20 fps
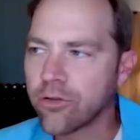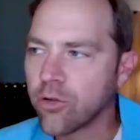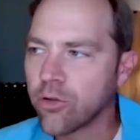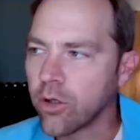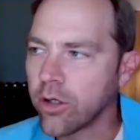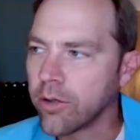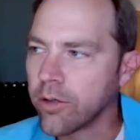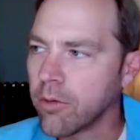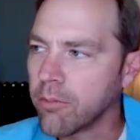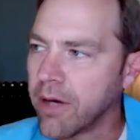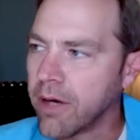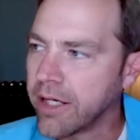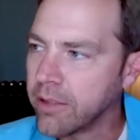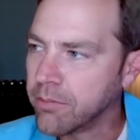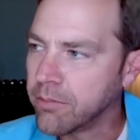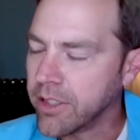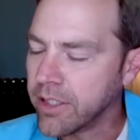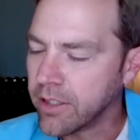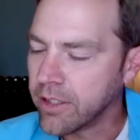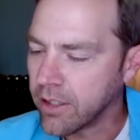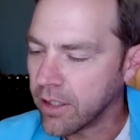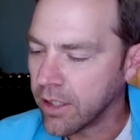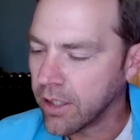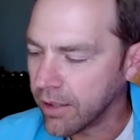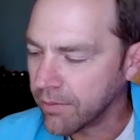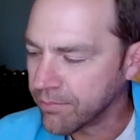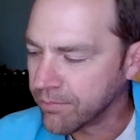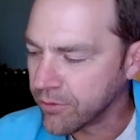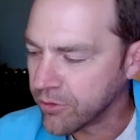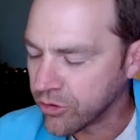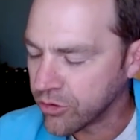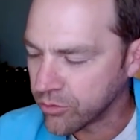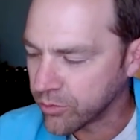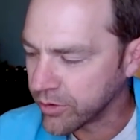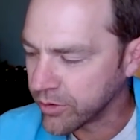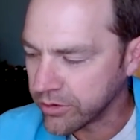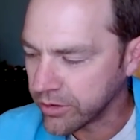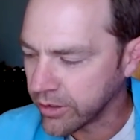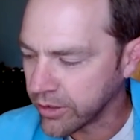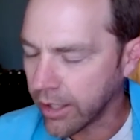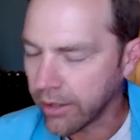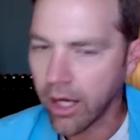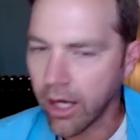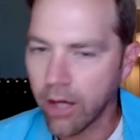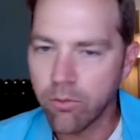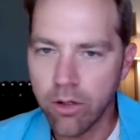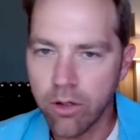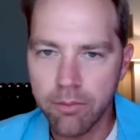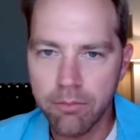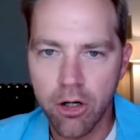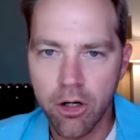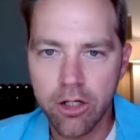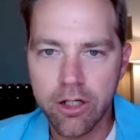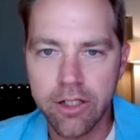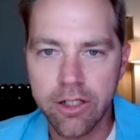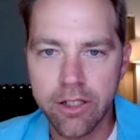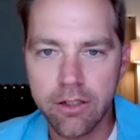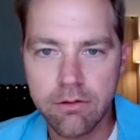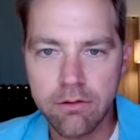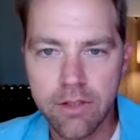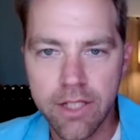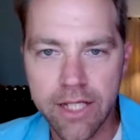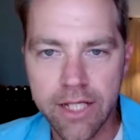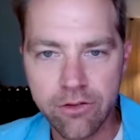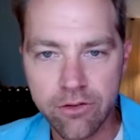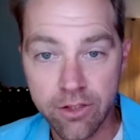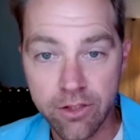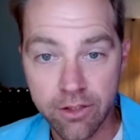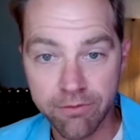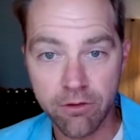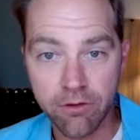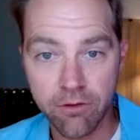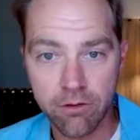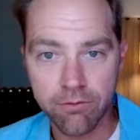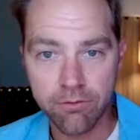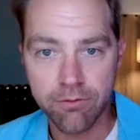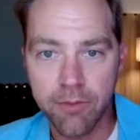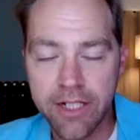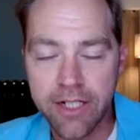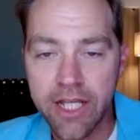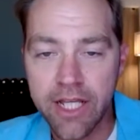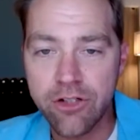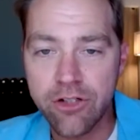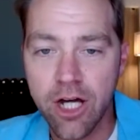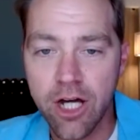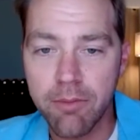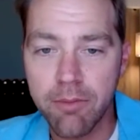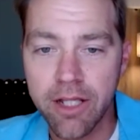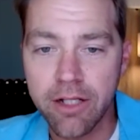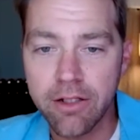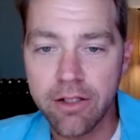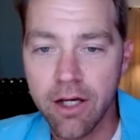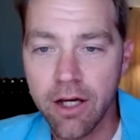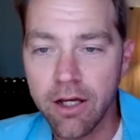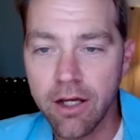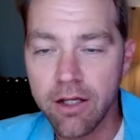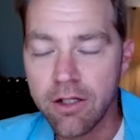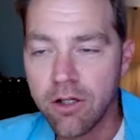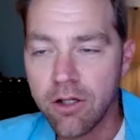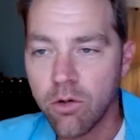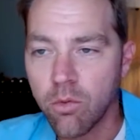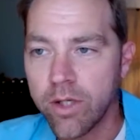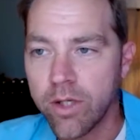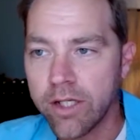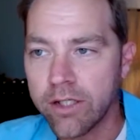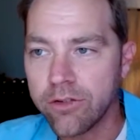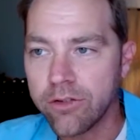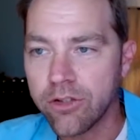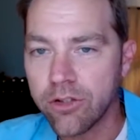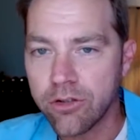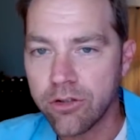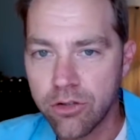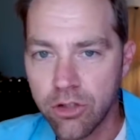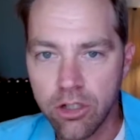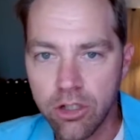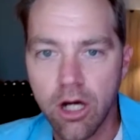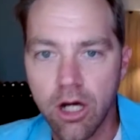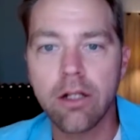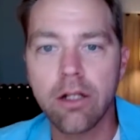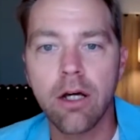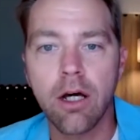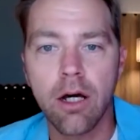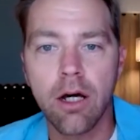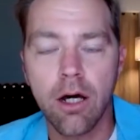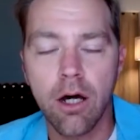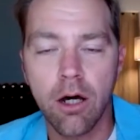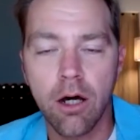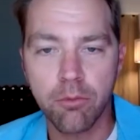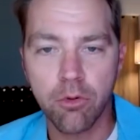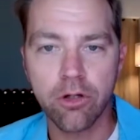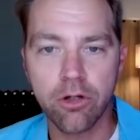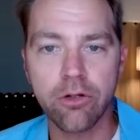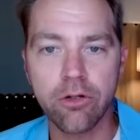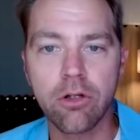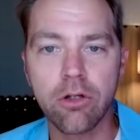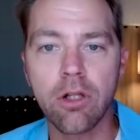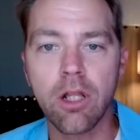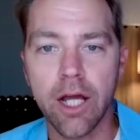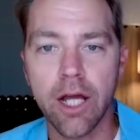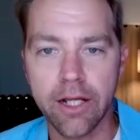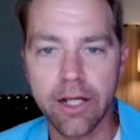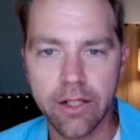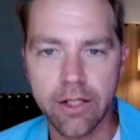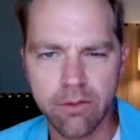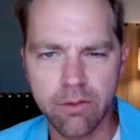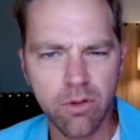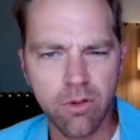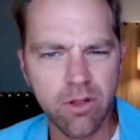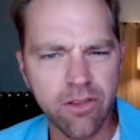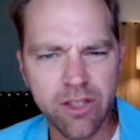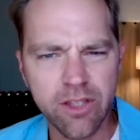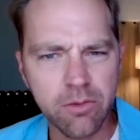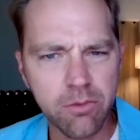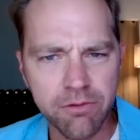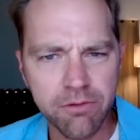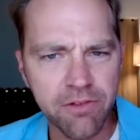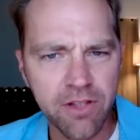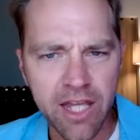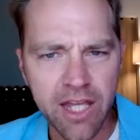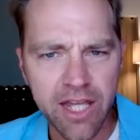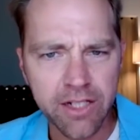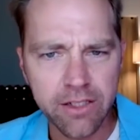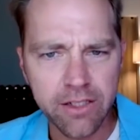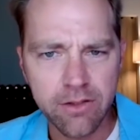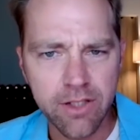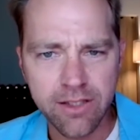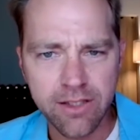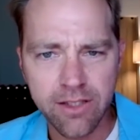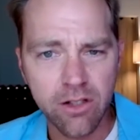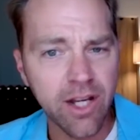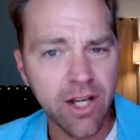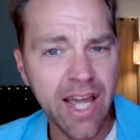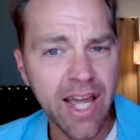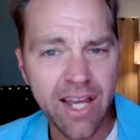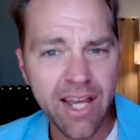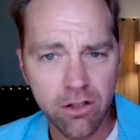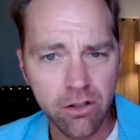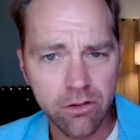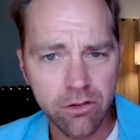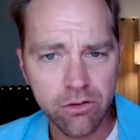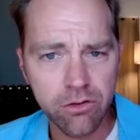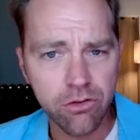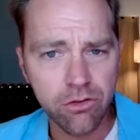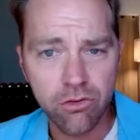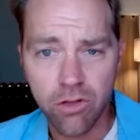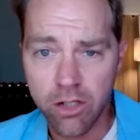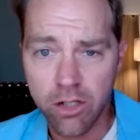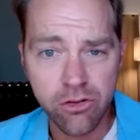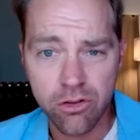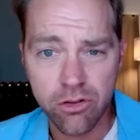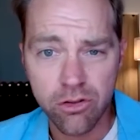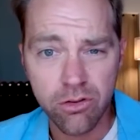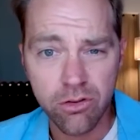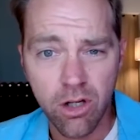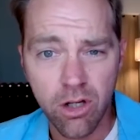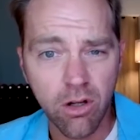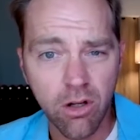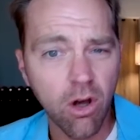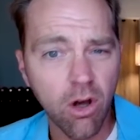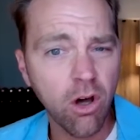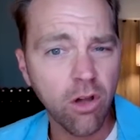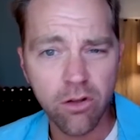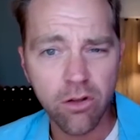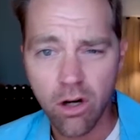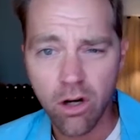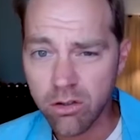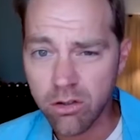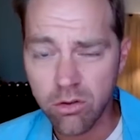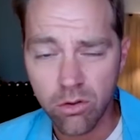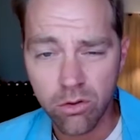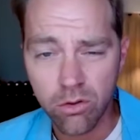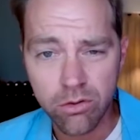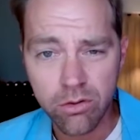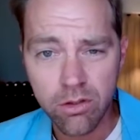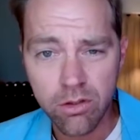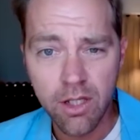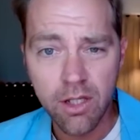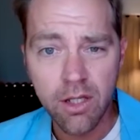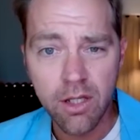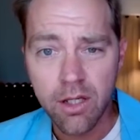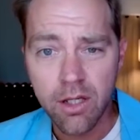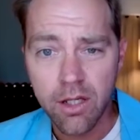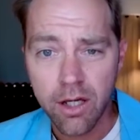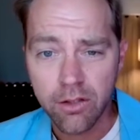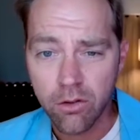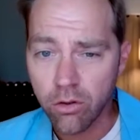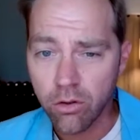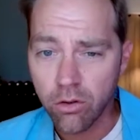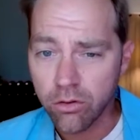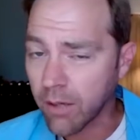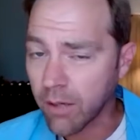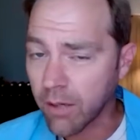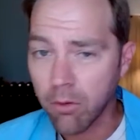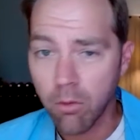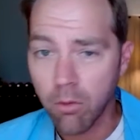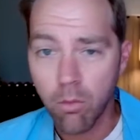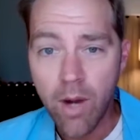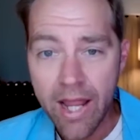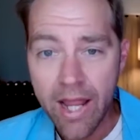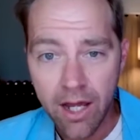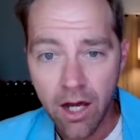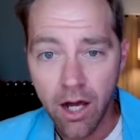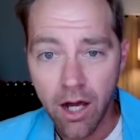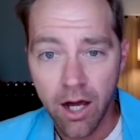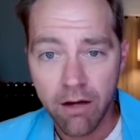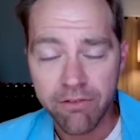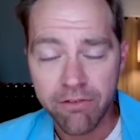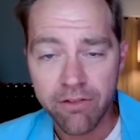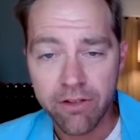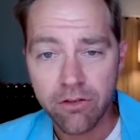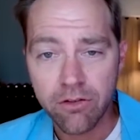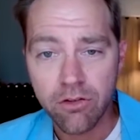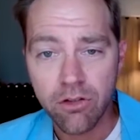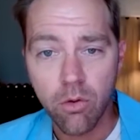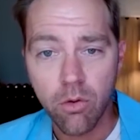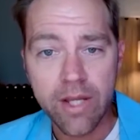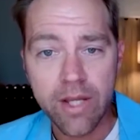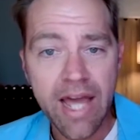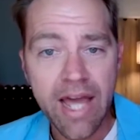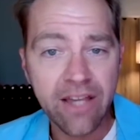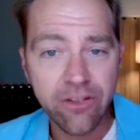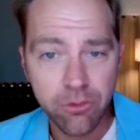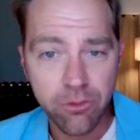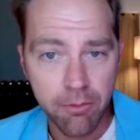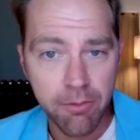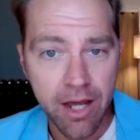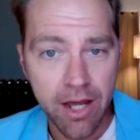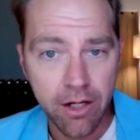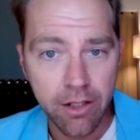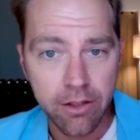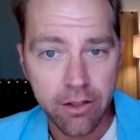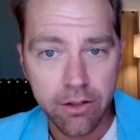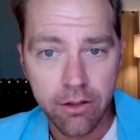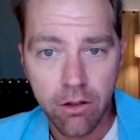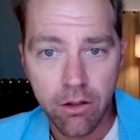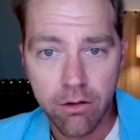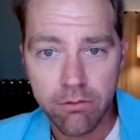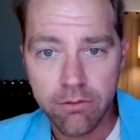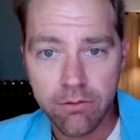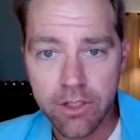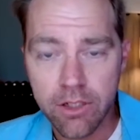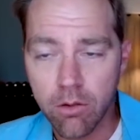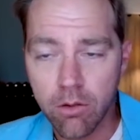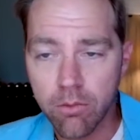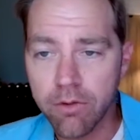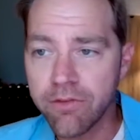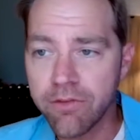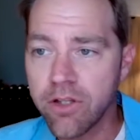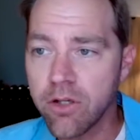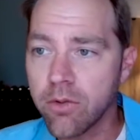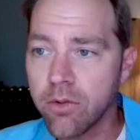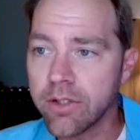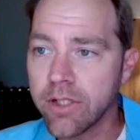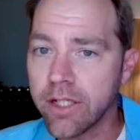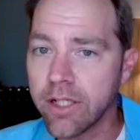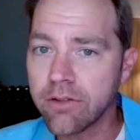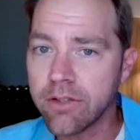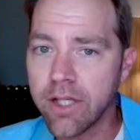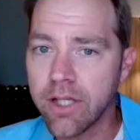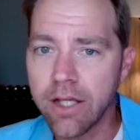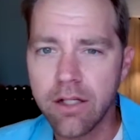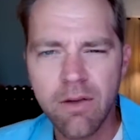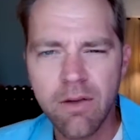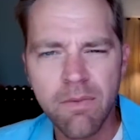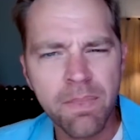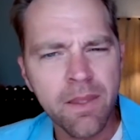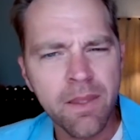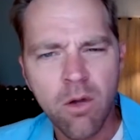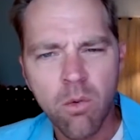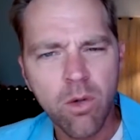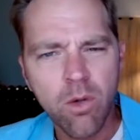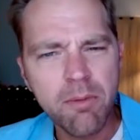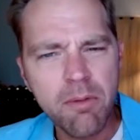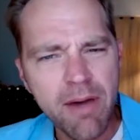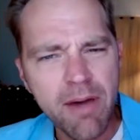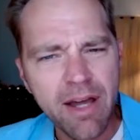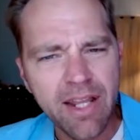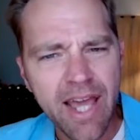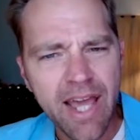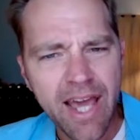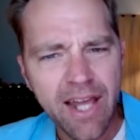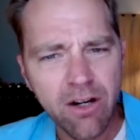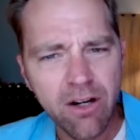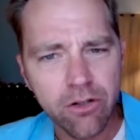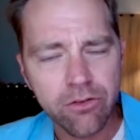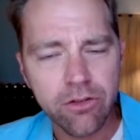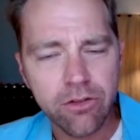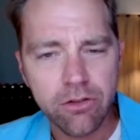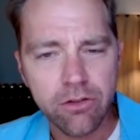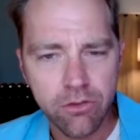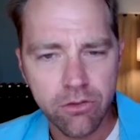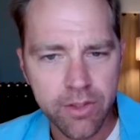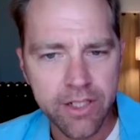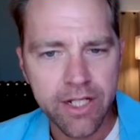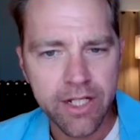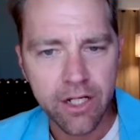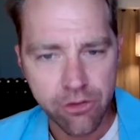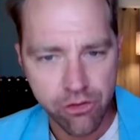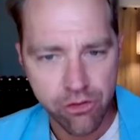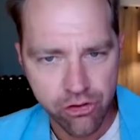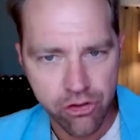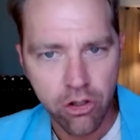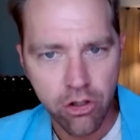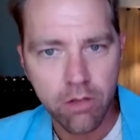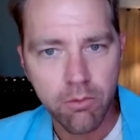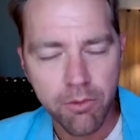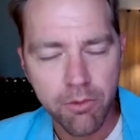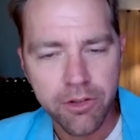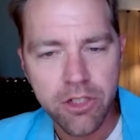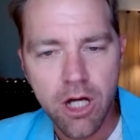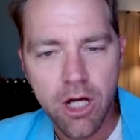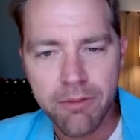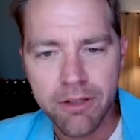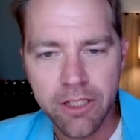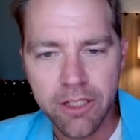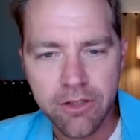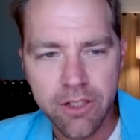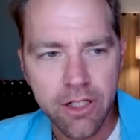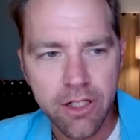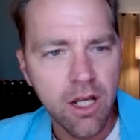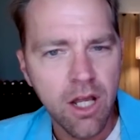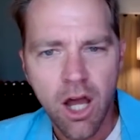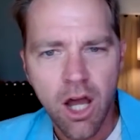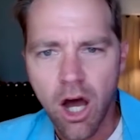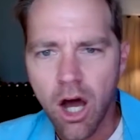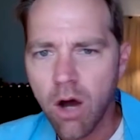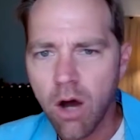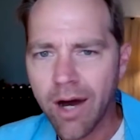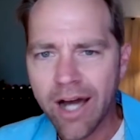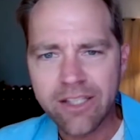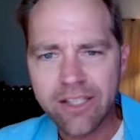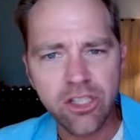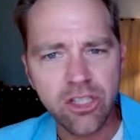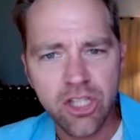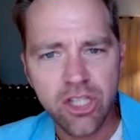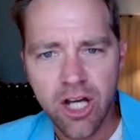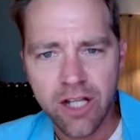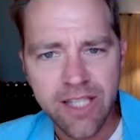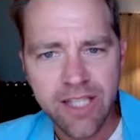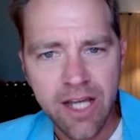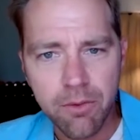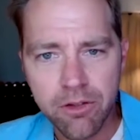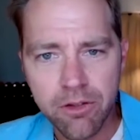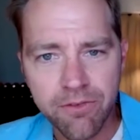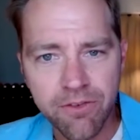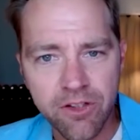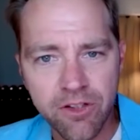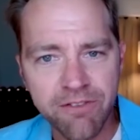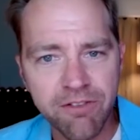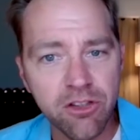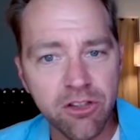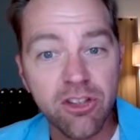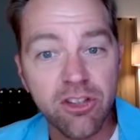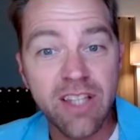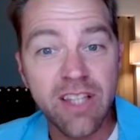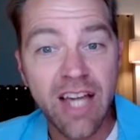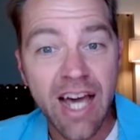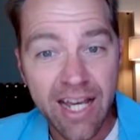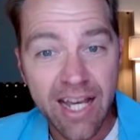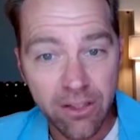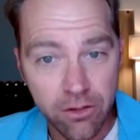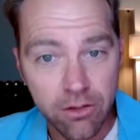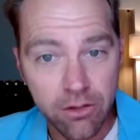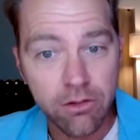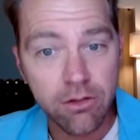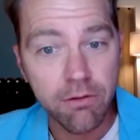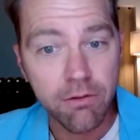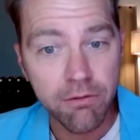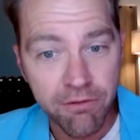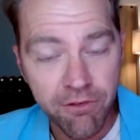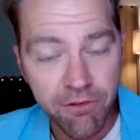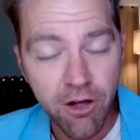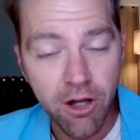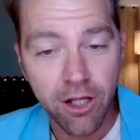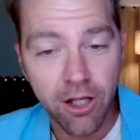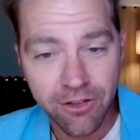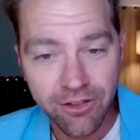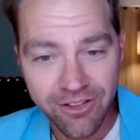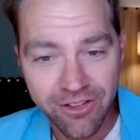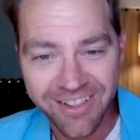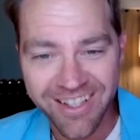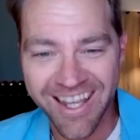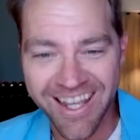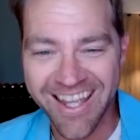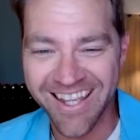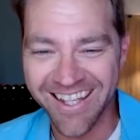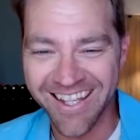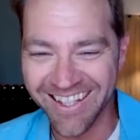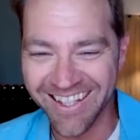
your story reminded me um, just recently. I, I, run a marketing agency for for my day job, and uh, we just took on uh, onboard a new client. And one of the things we flagged is that their header structures on all their articles on the whole site were way off. And so we asked them about it in our in our review, and they said, "What do you mean about headers?" And so we kind of showed them what we're talking about. And they said, "Oh, I just thought that was for different sizes of fonts."